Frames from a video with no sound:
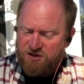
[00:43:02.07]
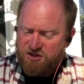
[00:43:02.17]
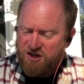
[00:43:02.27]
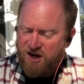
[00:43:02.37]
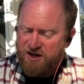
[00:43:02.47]

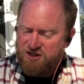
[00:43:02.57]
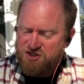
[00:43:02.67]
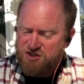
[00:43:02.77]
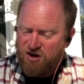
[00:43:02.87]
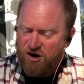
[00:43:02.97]
to guide
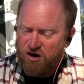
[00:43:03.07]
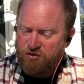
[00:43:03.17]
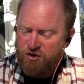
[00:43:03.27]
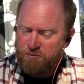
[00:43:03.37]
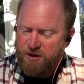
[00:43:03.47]
us, our
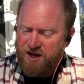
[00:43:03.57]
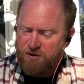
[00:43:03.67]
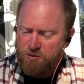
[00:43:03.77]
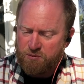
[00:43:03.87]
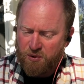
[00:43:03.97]
little
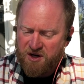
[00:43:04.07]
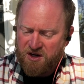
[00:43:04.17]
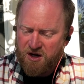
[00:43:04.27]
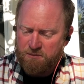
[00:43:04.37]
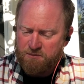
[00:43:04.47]
band will
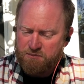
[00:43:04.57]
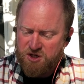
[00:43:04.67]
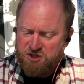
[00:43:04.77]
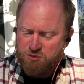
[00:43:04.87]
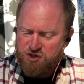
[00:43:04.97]
break up
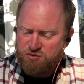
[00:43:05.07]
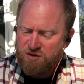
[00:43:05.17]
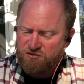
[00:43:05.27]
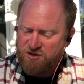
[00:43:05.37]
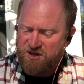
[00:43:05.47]
much more
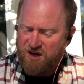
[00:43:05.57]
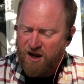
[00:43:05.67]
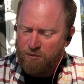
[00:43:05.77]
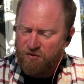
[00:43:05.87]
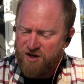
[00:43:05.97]
swiftly
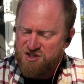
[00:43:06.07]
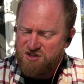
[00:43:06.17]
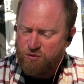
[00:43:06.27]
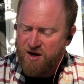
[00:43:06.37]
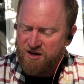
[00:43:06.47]
and with
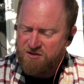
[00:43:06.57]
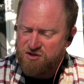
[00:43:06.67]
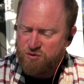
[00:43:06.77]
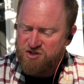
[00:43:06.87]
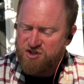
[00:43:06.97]
less credit
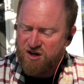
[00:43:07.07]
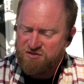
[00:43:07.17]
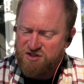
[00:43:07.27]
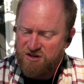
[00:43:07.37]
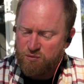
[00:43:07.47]
to
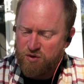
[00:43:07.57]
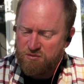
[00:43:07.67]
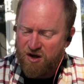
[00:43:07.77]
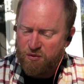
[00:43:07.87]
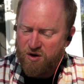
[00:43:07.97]
ourselves than
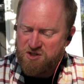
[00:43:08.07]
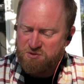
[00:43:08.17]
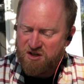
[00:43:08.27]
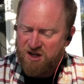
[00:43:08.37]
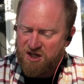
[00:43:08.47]
would otherwise
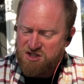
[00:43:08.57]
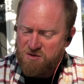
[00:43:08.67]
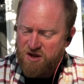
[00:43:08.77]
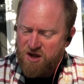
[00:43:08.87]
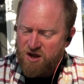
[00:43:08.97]
be the case.
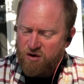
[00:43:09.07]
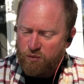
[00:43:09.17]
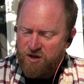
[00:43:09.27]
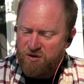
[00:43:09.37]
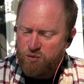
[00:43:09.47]

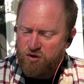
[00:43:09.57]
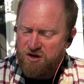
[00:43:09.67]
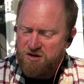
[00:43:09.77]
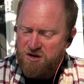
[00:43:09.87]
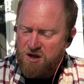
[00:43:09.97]
We
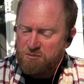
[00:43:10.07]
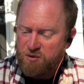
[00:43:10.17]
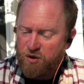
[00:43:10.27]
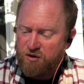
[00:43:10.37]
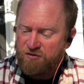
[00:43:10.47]
would be
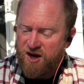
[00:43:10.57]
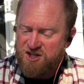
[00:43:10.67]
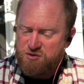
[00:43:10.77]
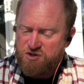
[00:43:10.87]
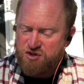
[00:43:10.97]
well
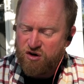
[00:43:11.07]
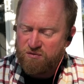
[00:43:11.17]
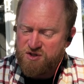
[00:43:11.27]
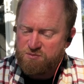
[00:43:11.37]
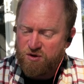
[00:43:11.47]
advised to
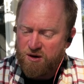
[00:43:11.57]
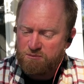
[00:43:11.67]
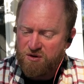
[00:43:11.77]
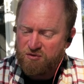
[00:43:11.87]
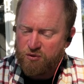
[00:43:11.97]
resolve this
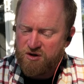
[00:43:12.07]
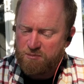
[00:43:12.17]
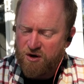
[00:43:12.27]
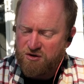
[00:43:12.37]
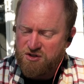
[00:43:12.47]
problem before we
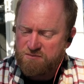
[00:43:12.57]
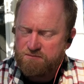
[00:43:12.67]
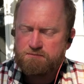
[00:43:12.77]
depart.